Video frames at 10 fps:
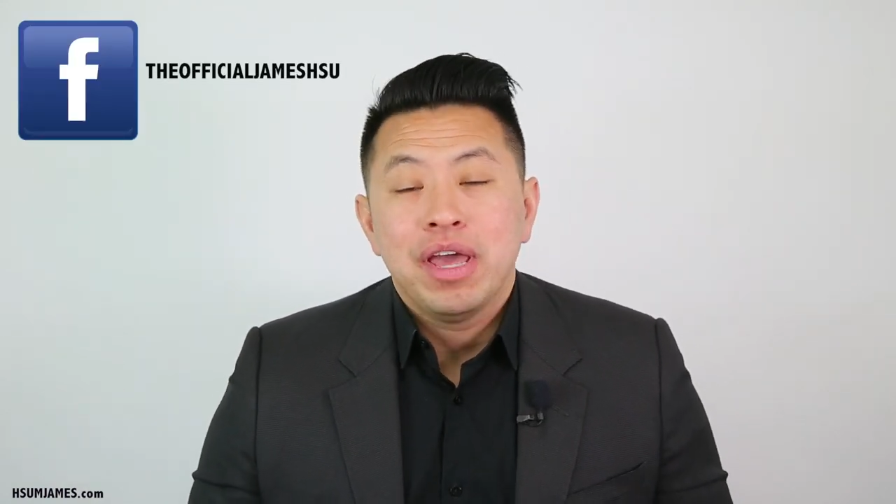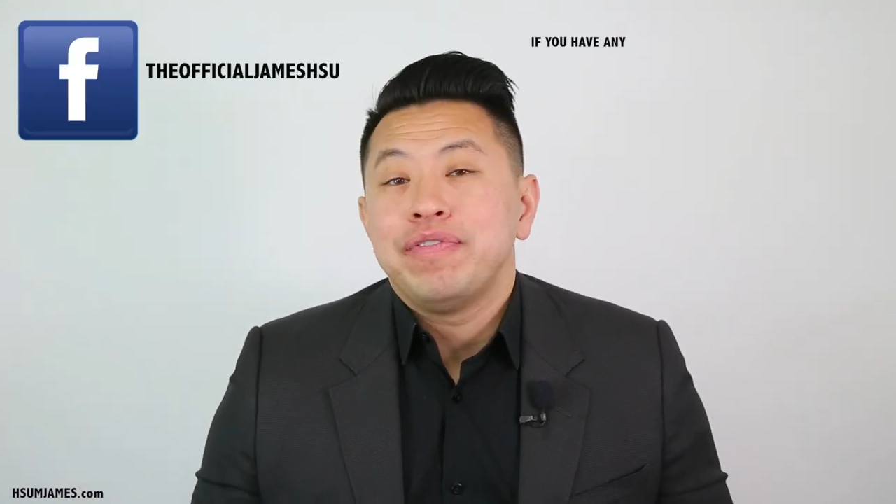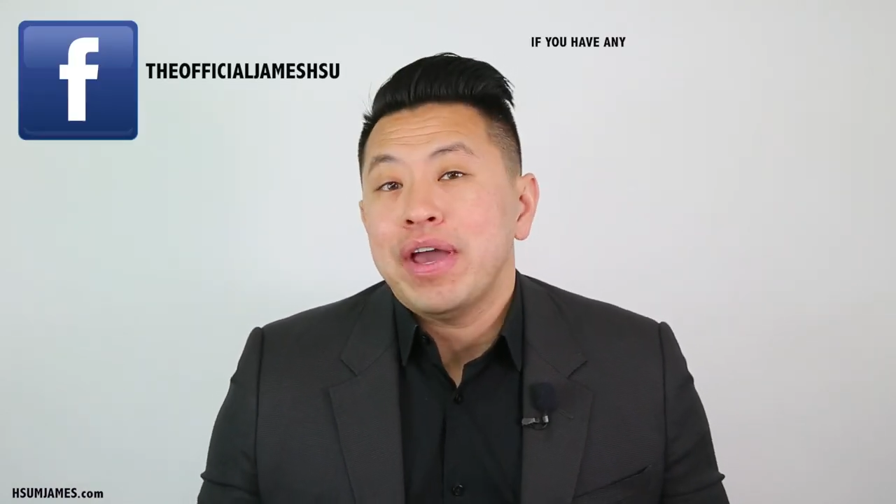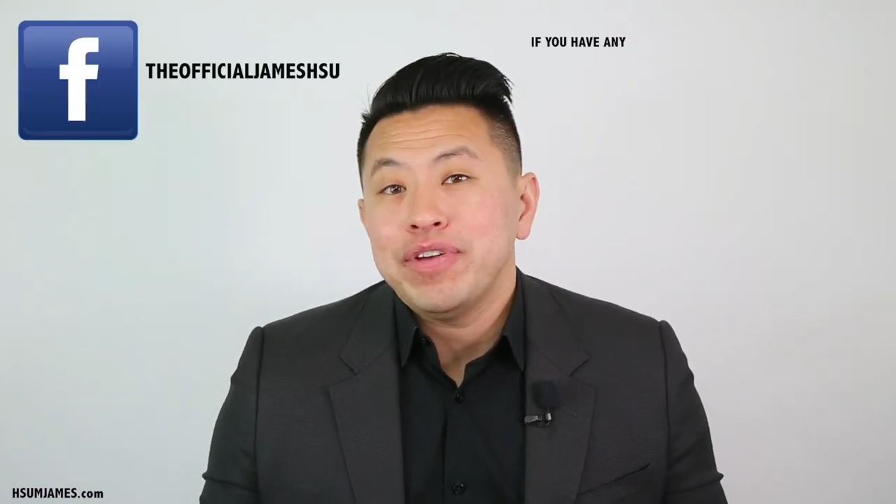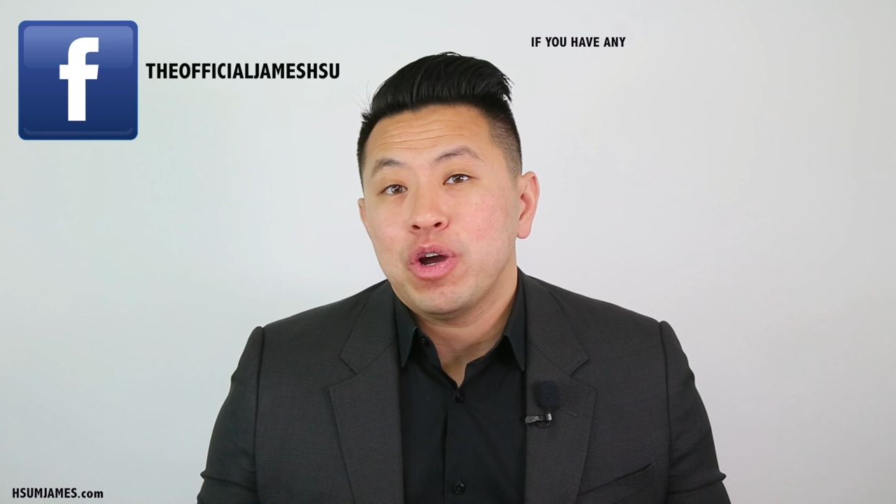
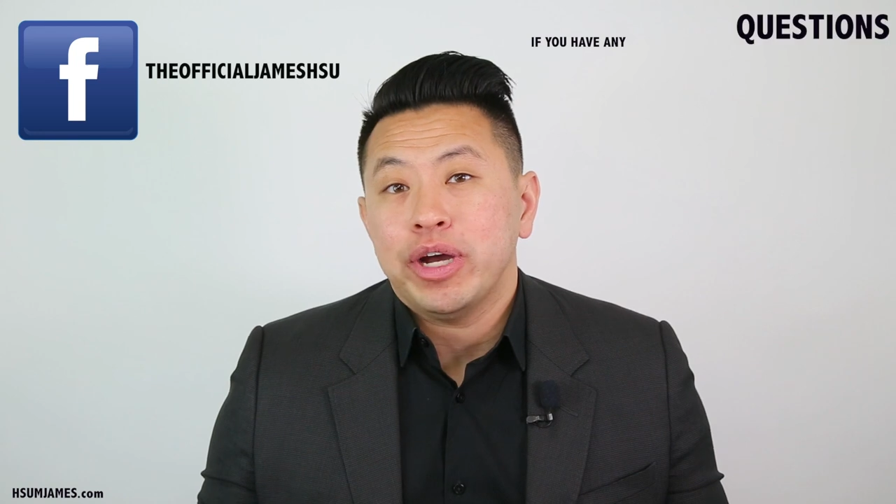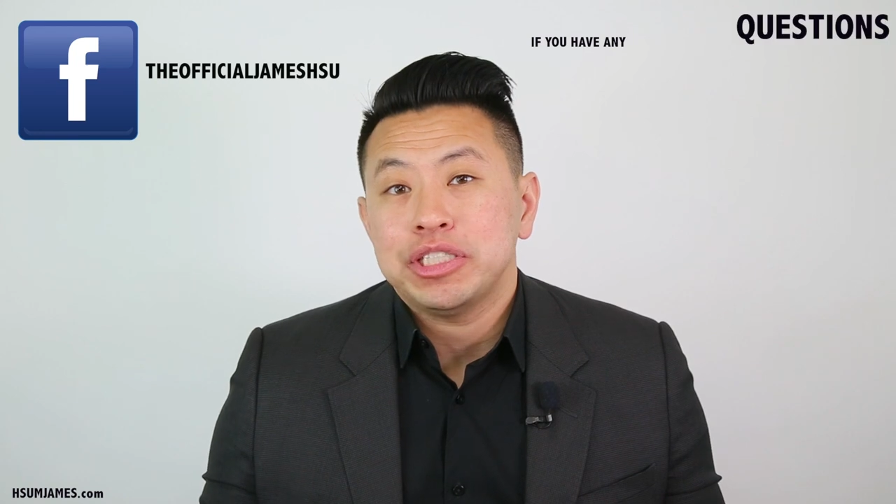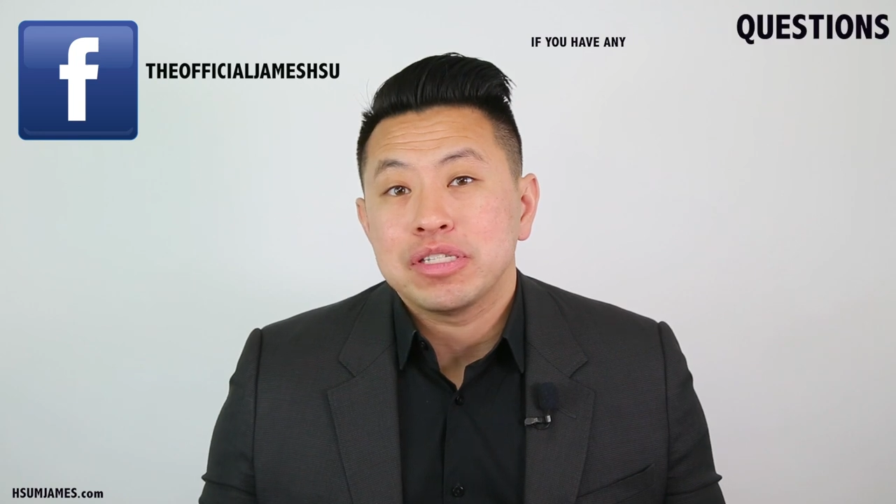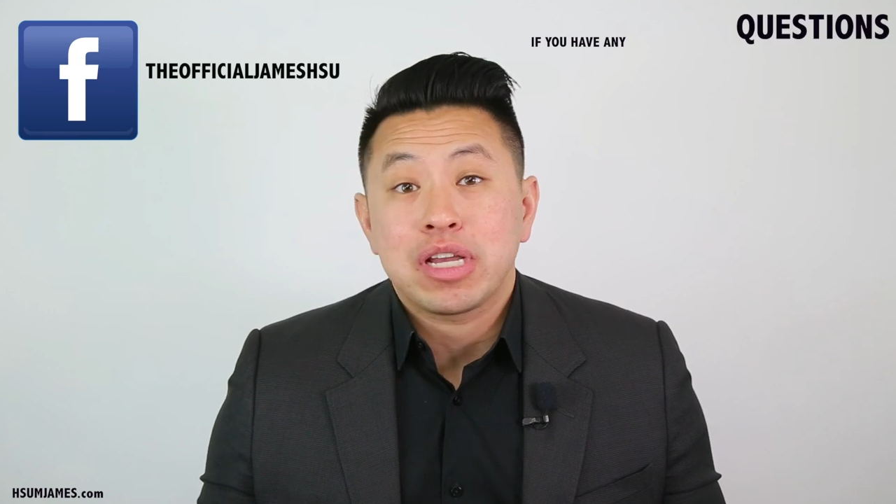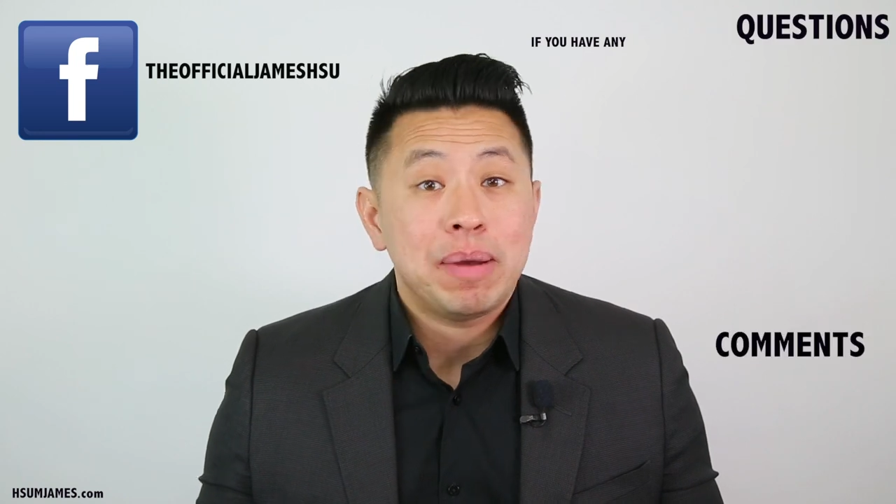If you have any
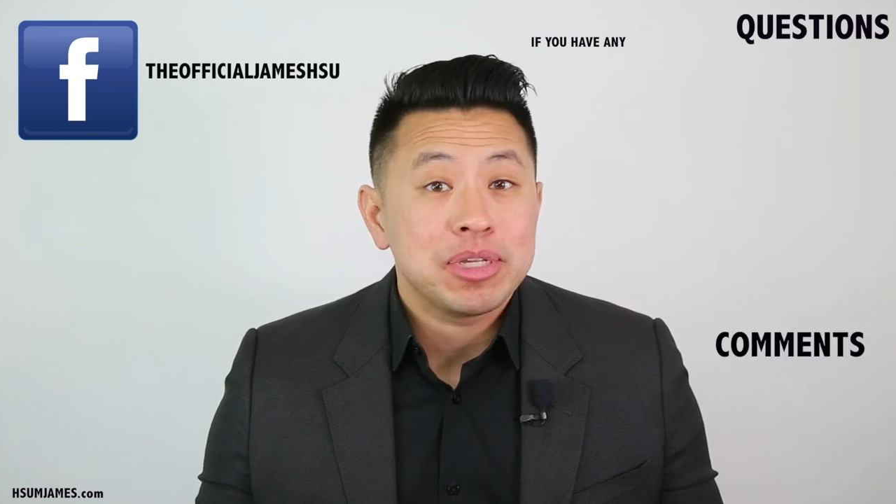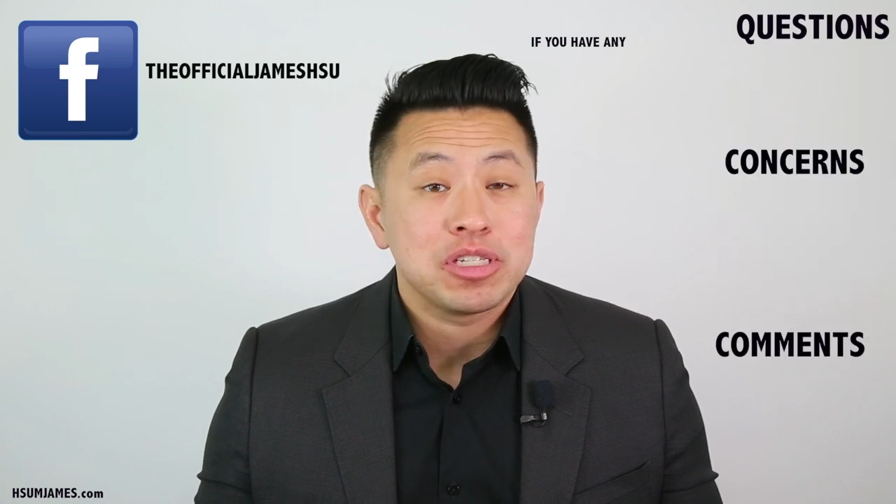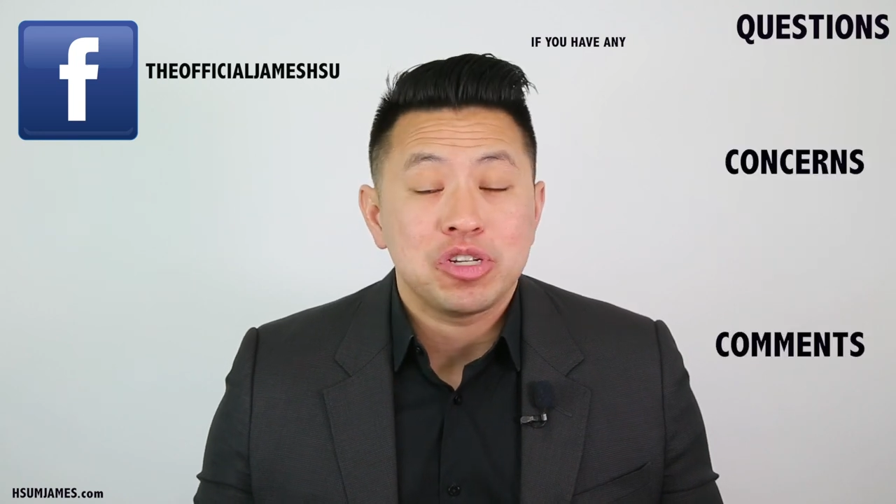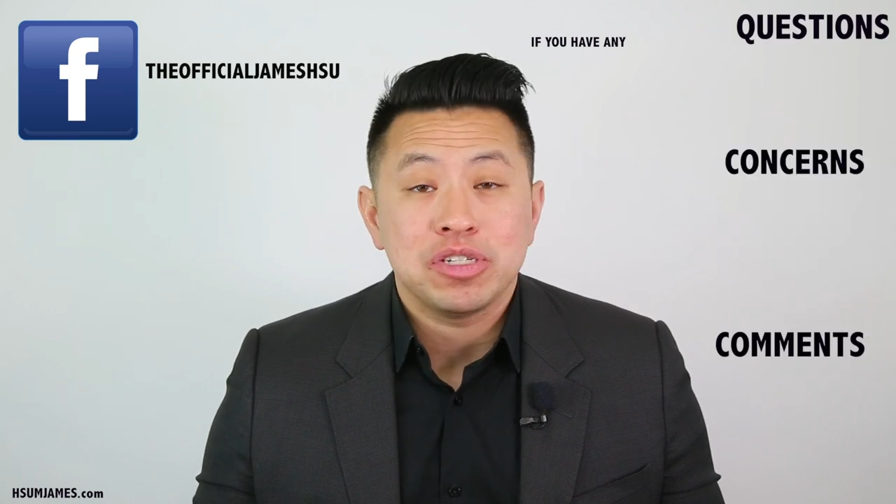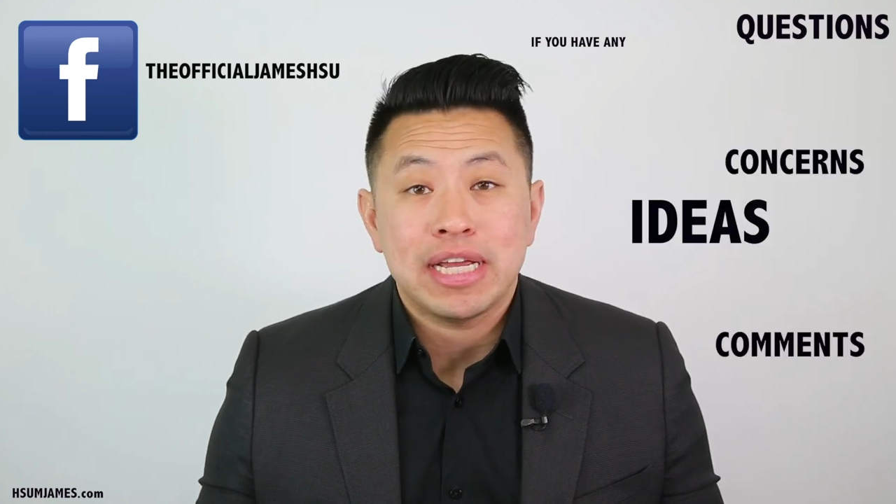questions, comments,
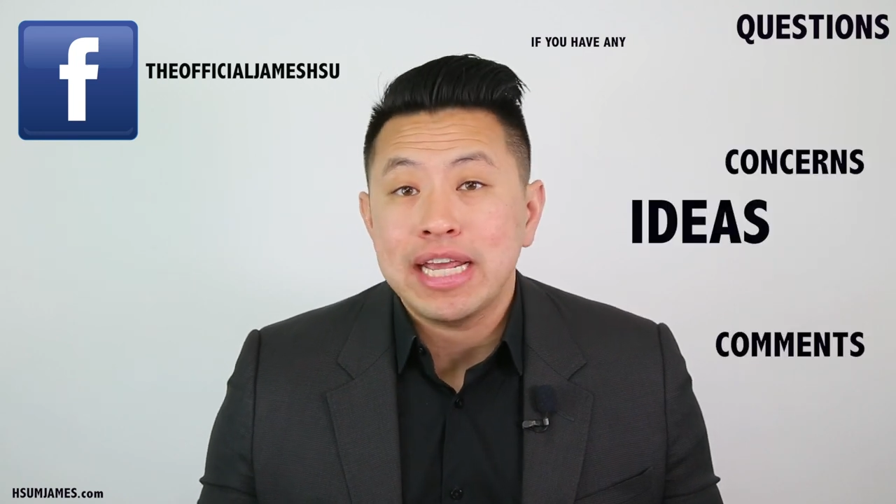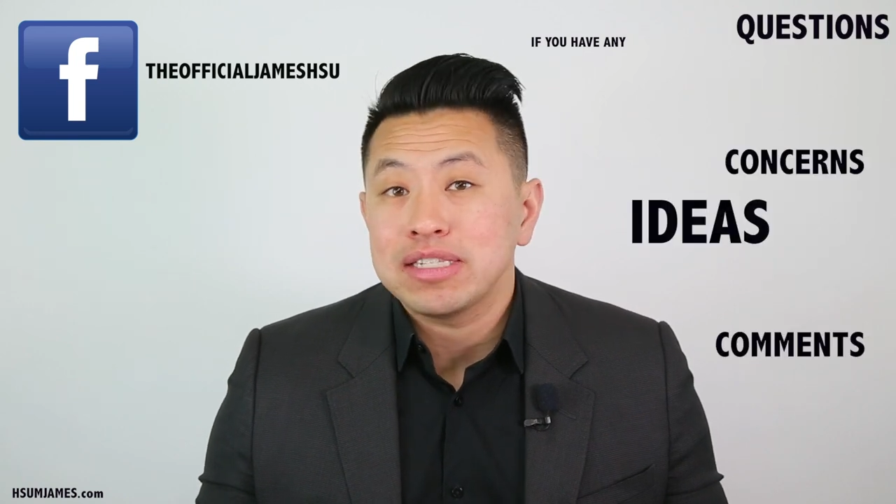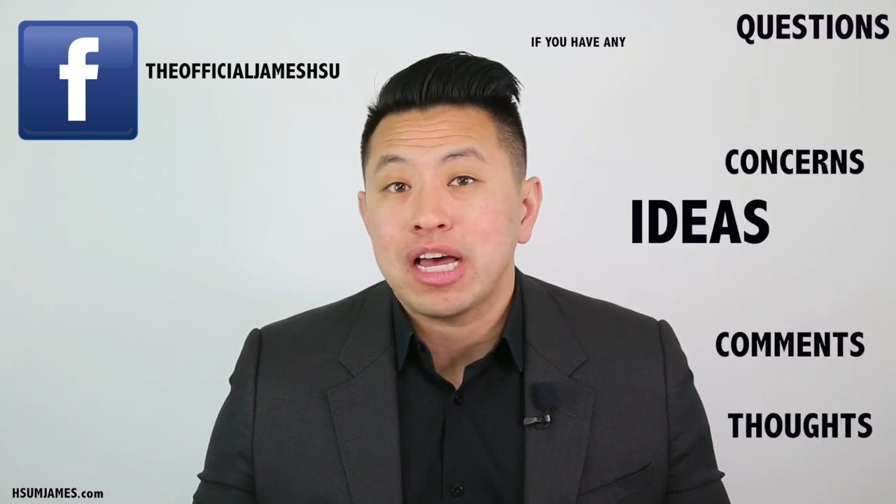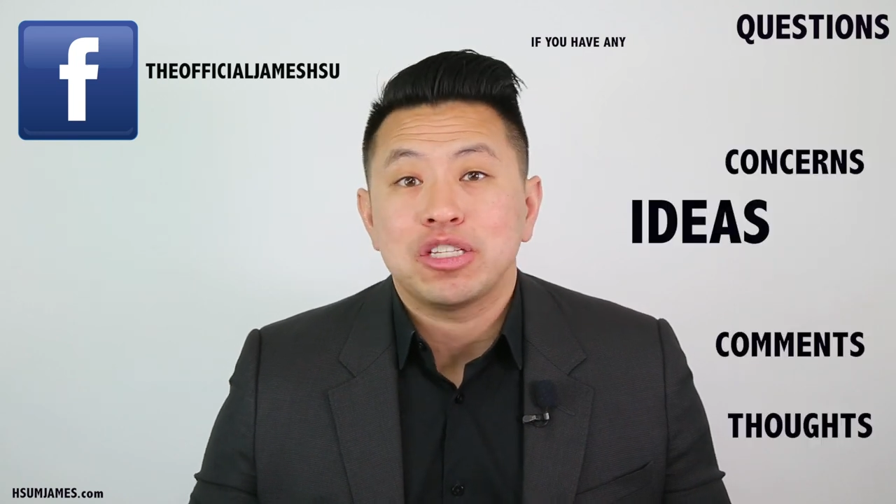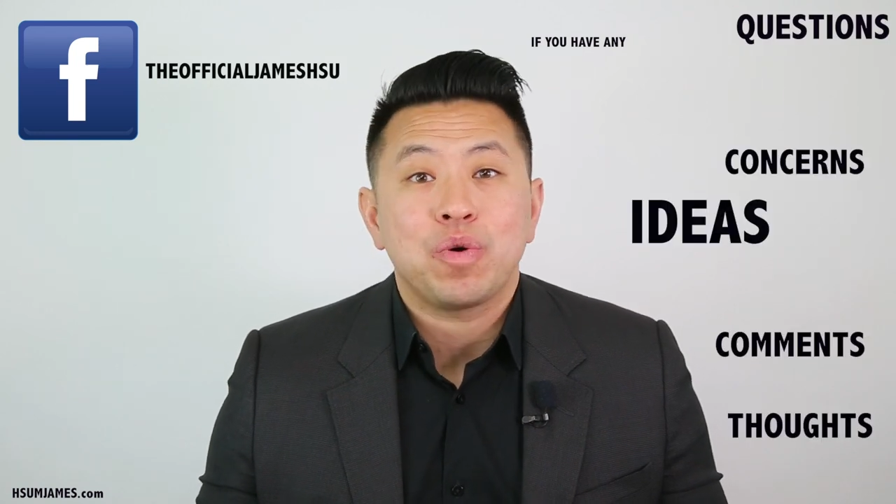concerns,
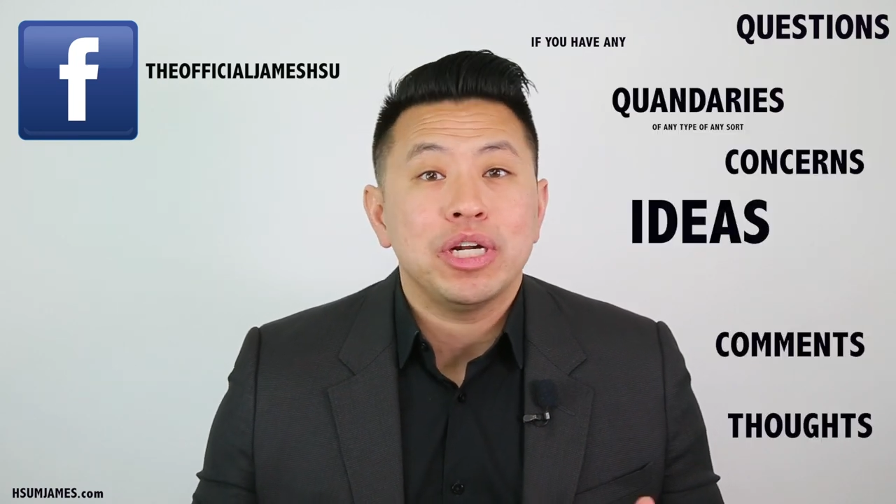ideas, thoughts,